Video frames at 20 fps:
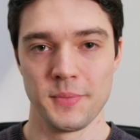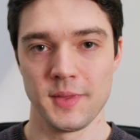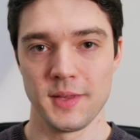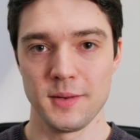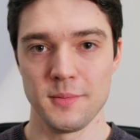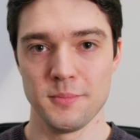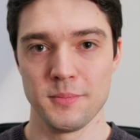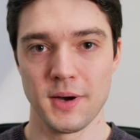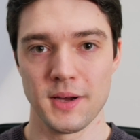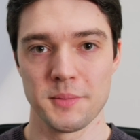
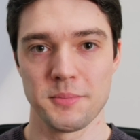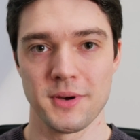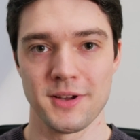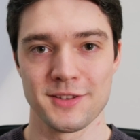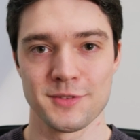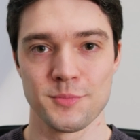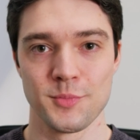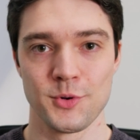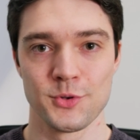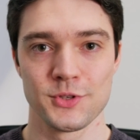In
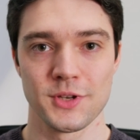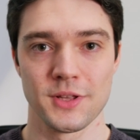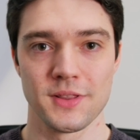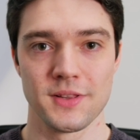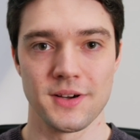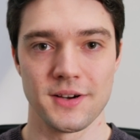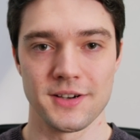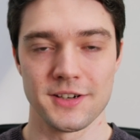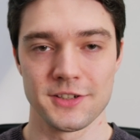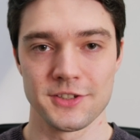bypass mode,
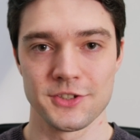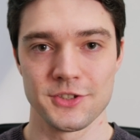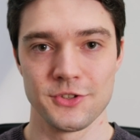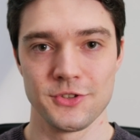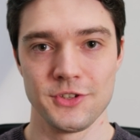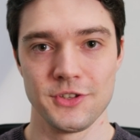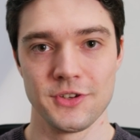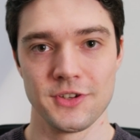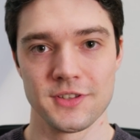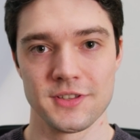the Arc
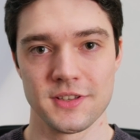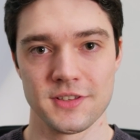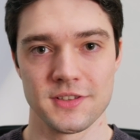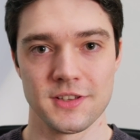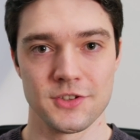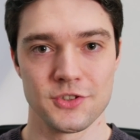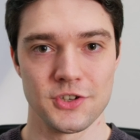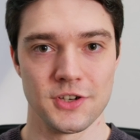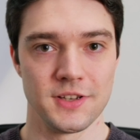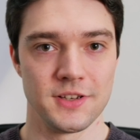Studio is
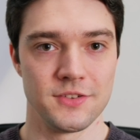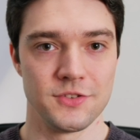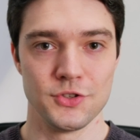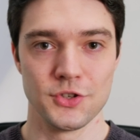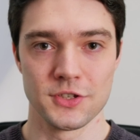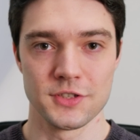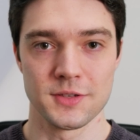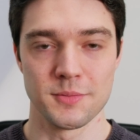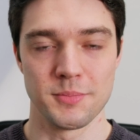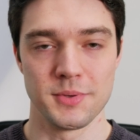essentially
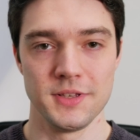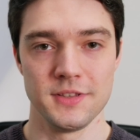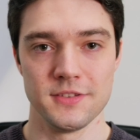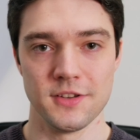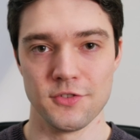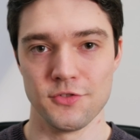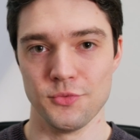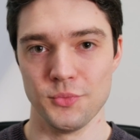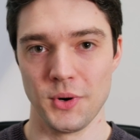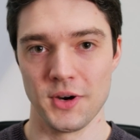just a piece
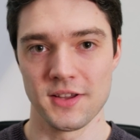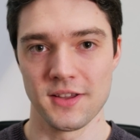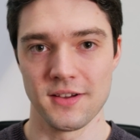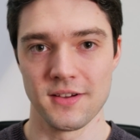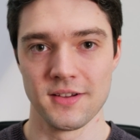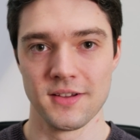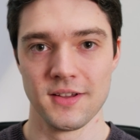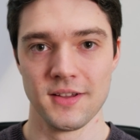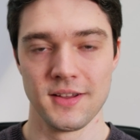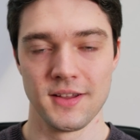of
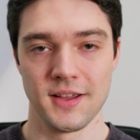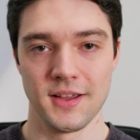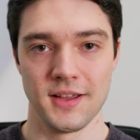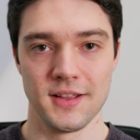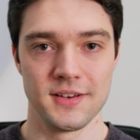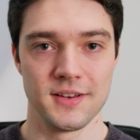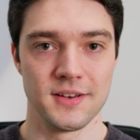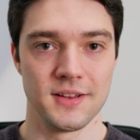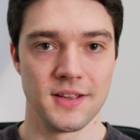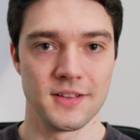wire
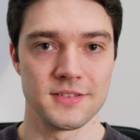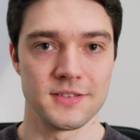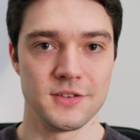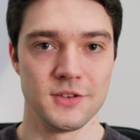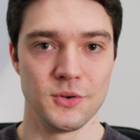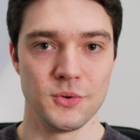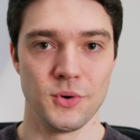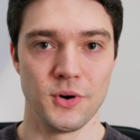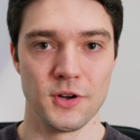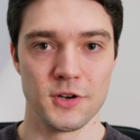and it has
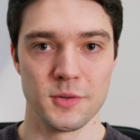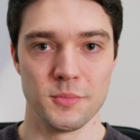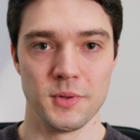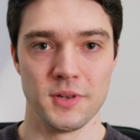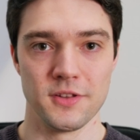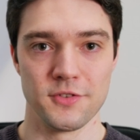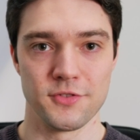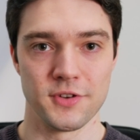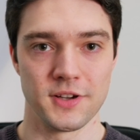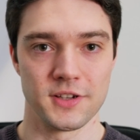no
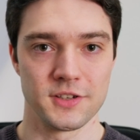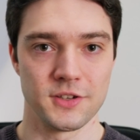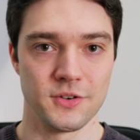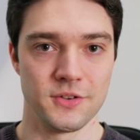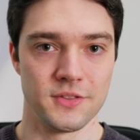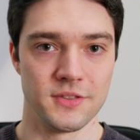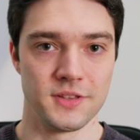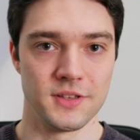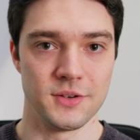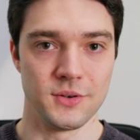audible effect
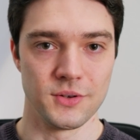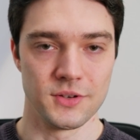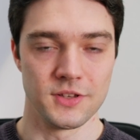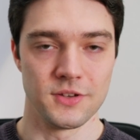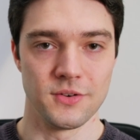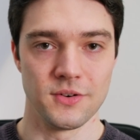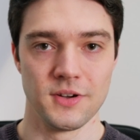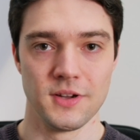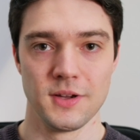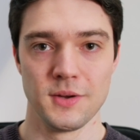on the
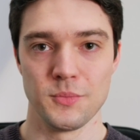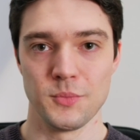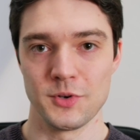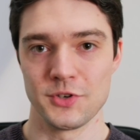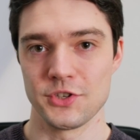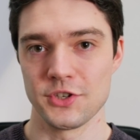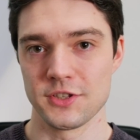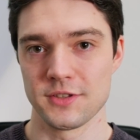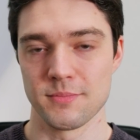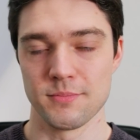audio,
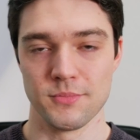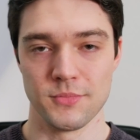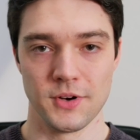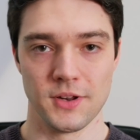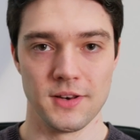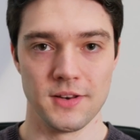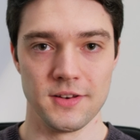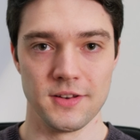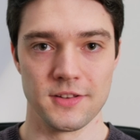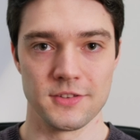which is
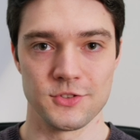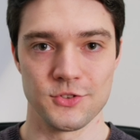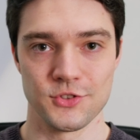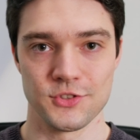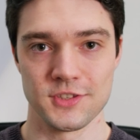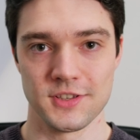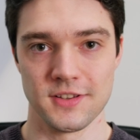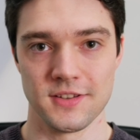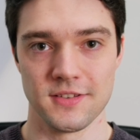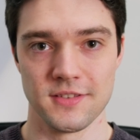really nice to
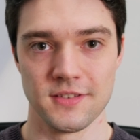see.